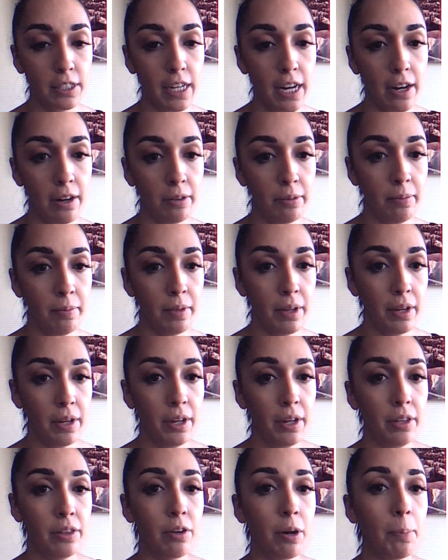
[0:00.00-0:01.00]
down,
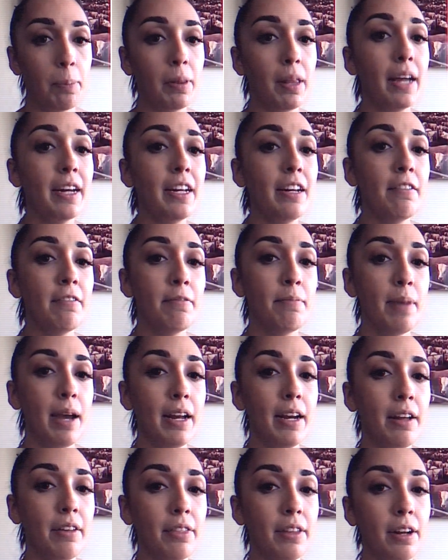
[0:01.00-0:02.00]
there are plenty of
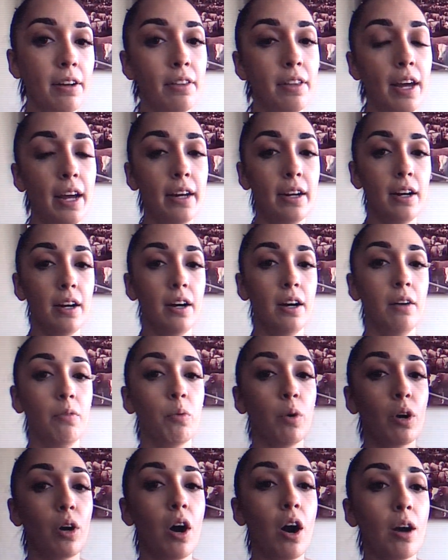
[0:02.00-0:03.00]
men out there that uh,
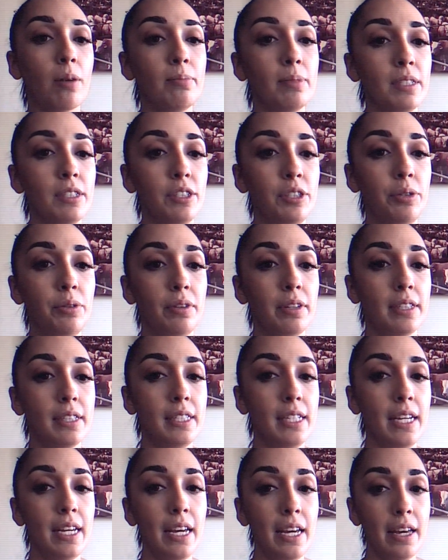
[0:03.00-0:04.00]
were armed to the
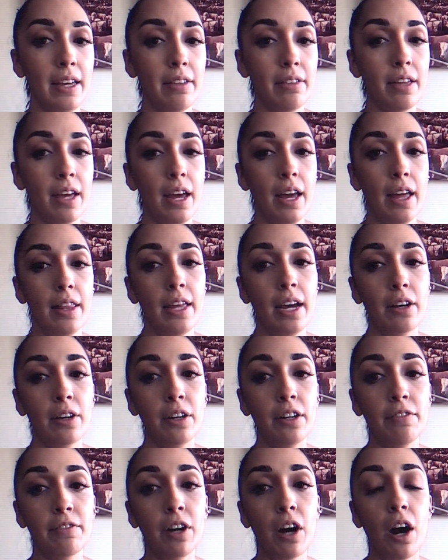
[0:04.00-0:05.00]
teeth that
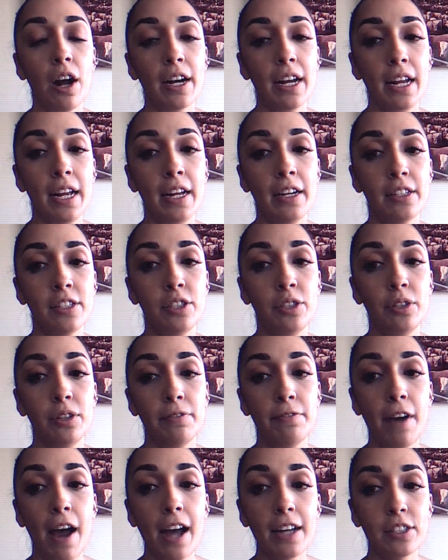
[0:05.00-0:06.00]
could have gone in
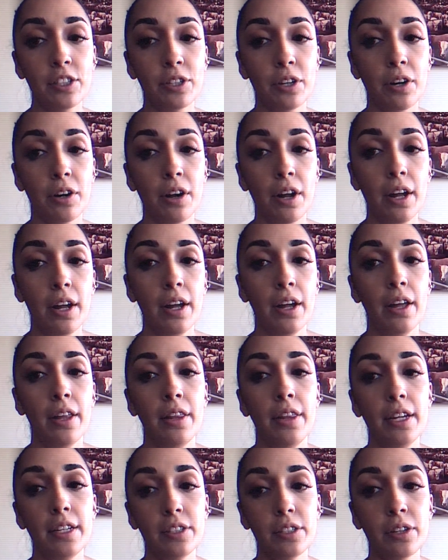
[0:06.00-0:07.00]
faster.
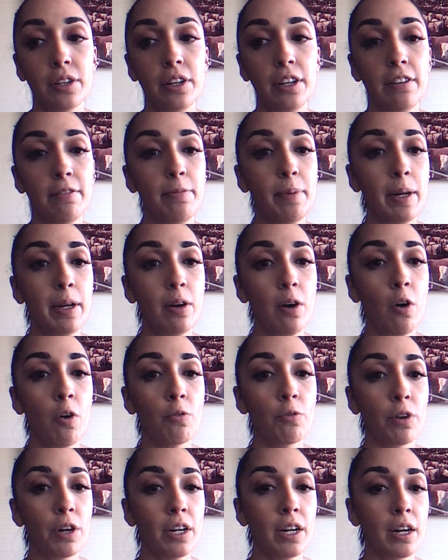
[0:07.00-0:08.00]
This could have been
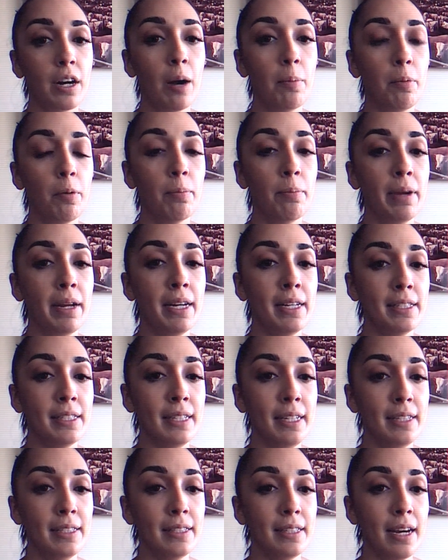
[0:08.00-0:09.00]
over in a couple minutes,
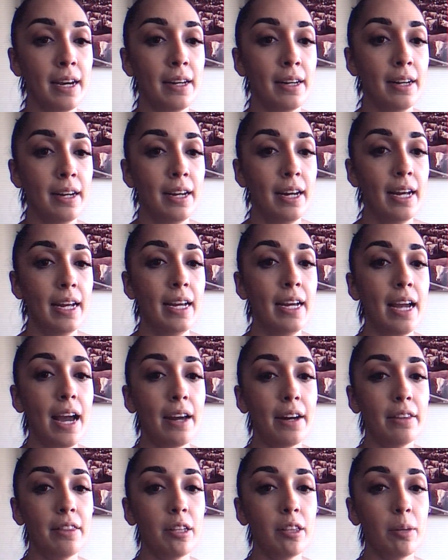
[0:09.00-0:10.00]
he said. He
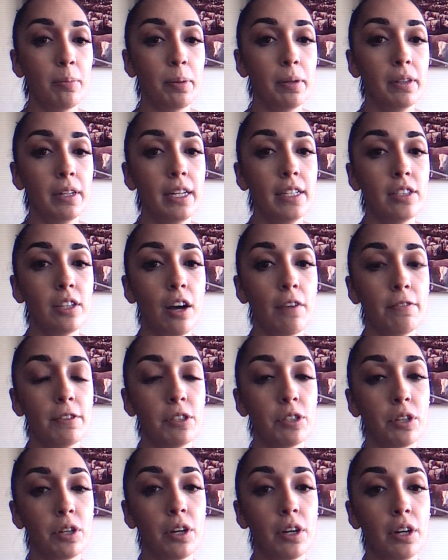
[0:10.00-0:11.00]
added that the police
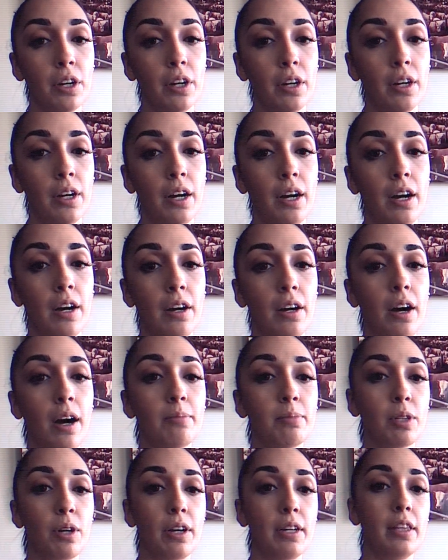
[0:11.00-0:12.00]
officer, uh,
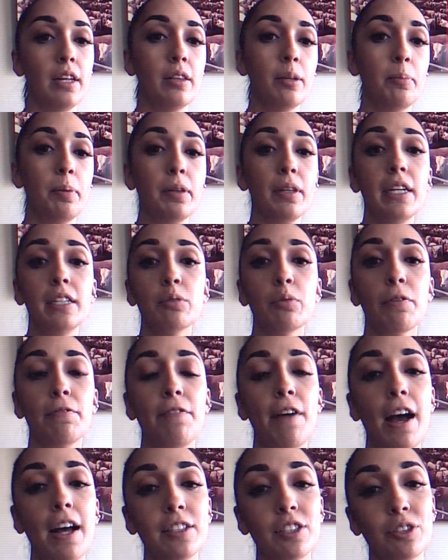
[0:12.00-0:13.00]
I'm sorry, that the police were
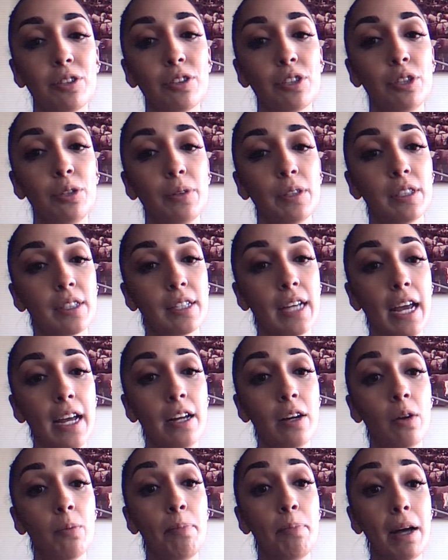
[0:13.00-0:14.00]
faster to
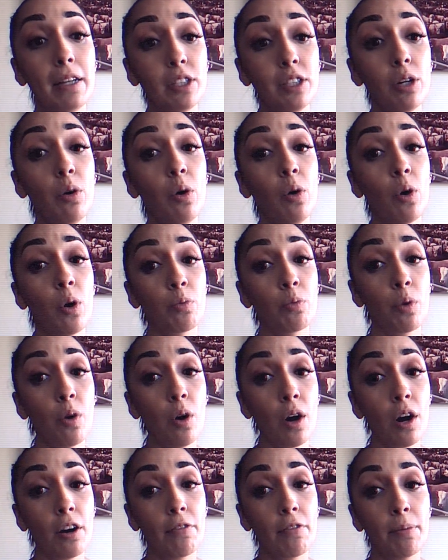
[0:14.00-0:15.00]
escape Beto
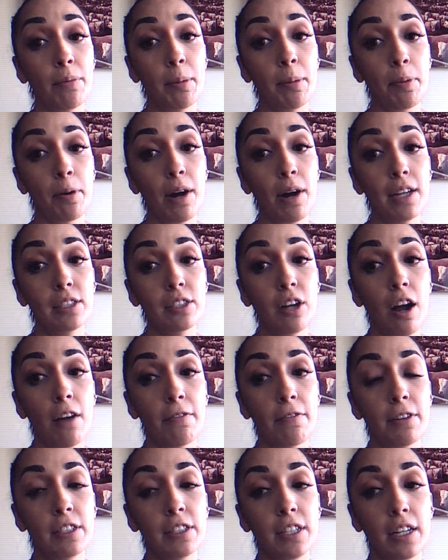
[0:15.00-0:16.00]
O'Rourke from the press
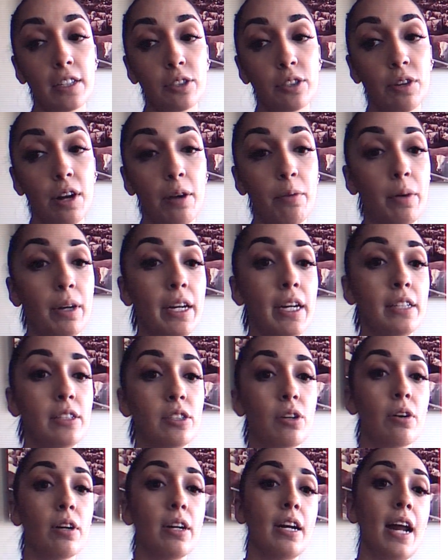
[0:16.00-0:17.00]
conference yesterday when he
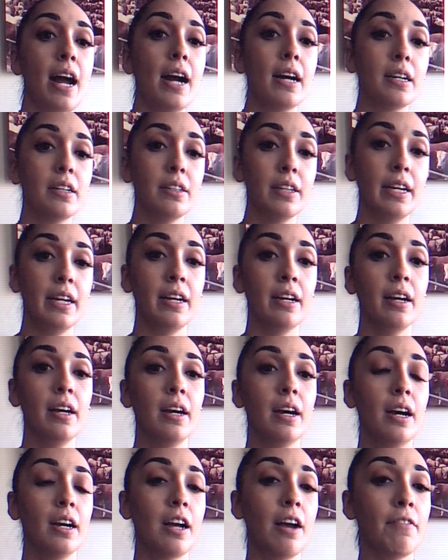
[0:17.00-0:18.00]
started heckling
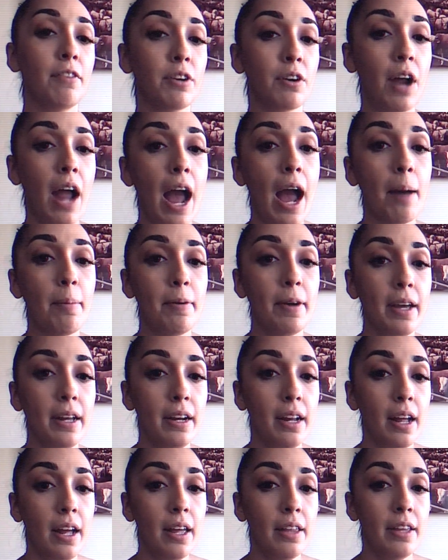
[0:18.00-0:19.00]
Governor
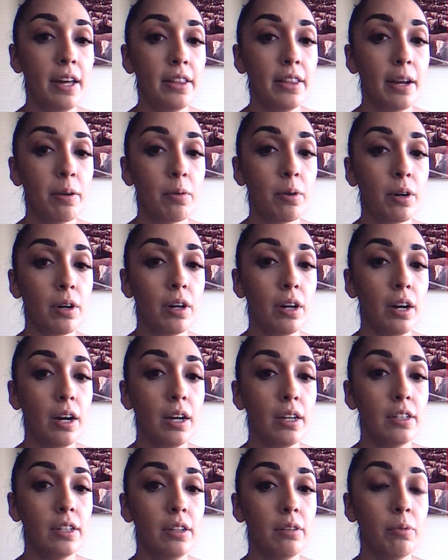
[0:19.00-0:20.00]
Abbott than they were
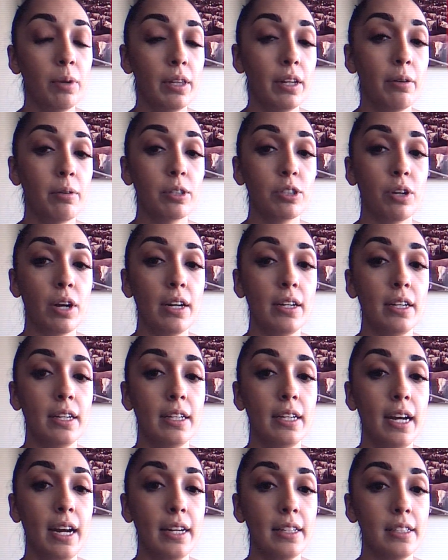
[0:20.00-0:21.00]
uh, when they were trying to
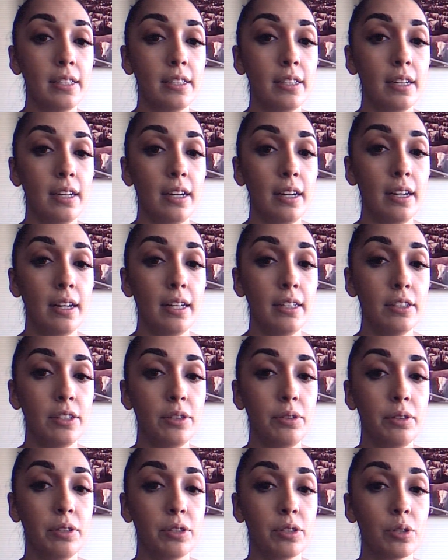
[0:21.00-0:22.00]
get uh,
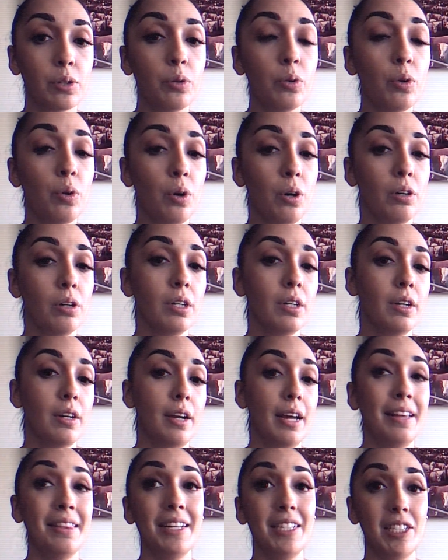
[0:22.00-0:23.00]
into the school.
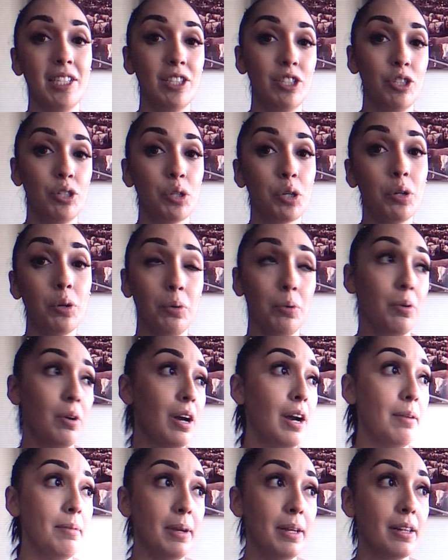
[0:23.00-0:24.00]
And this is true.
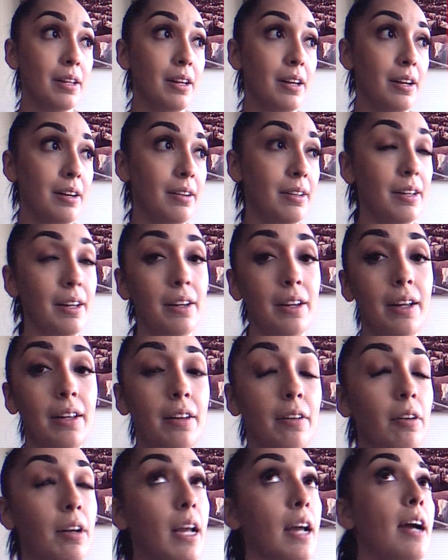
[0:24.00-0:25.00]
I mean, uh,
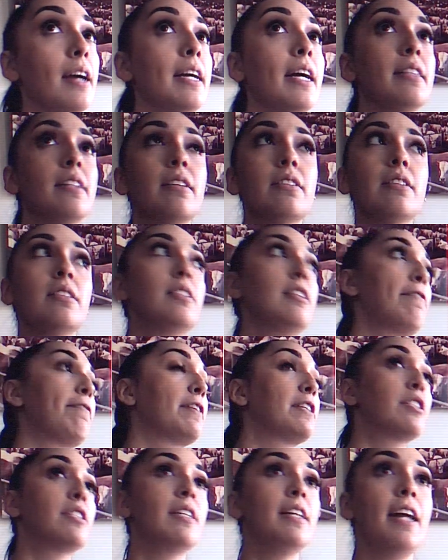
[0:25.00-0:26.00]
and again, this is
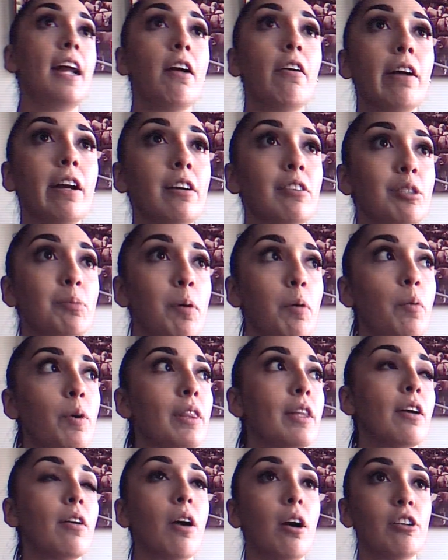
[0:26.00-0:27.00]
different scenarios, but
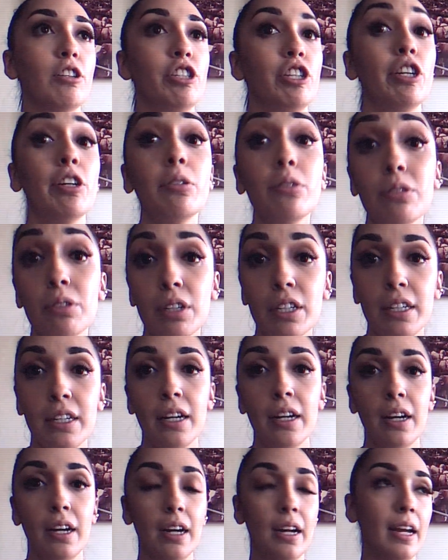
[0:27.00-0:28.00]
when there are
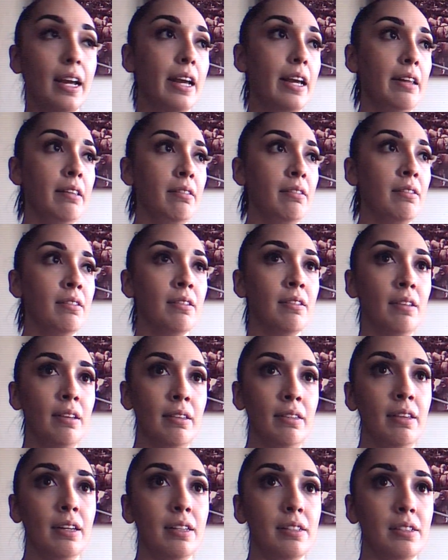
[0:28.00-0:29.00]
children in
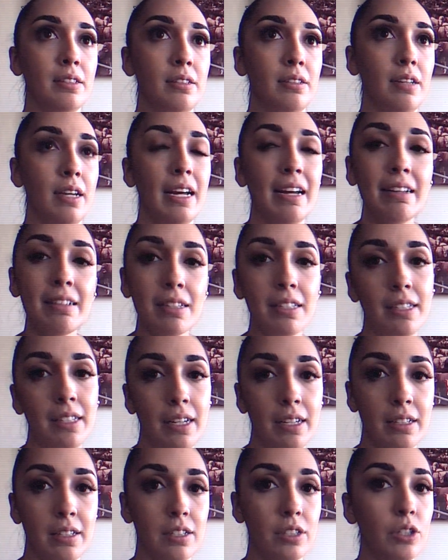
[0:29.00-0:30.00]
this
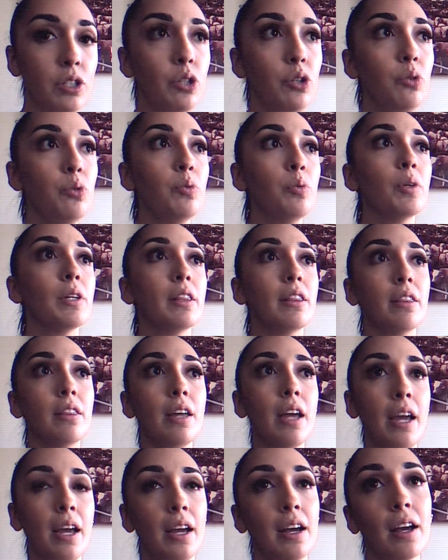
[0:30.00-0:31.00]
instance, you would
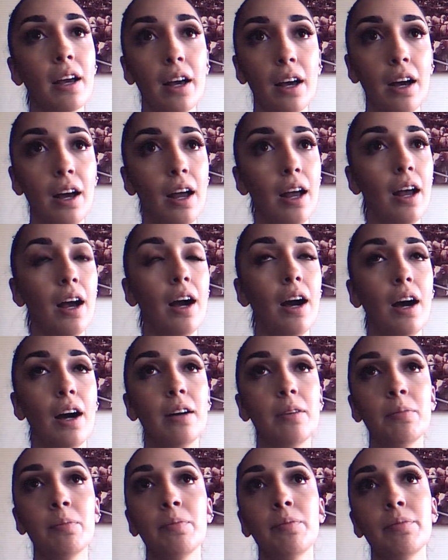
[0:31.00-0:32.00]
think think
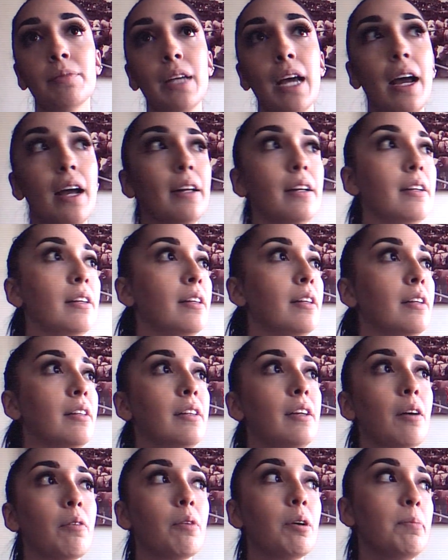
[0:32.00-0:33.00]
um, that
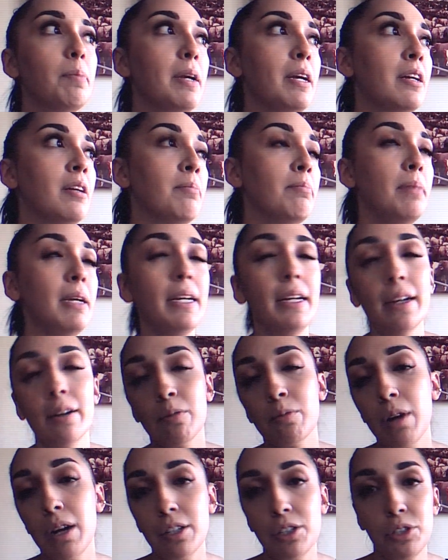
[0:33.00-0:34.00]
there would be an immediate
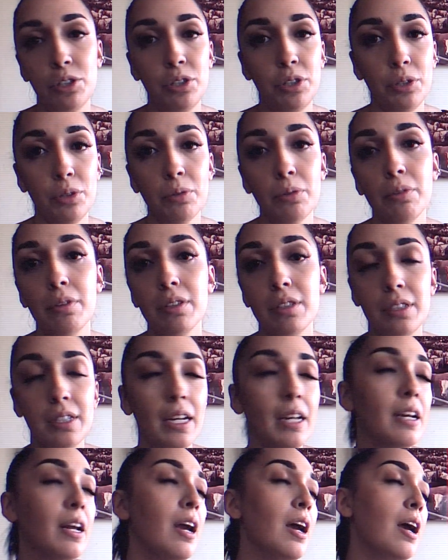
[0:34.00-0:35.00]
rush to the
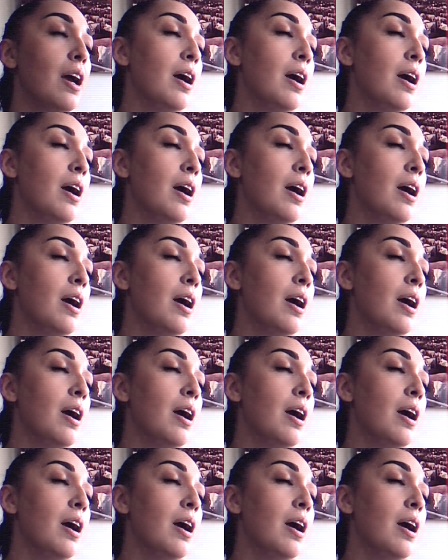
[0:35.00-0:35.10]
scene.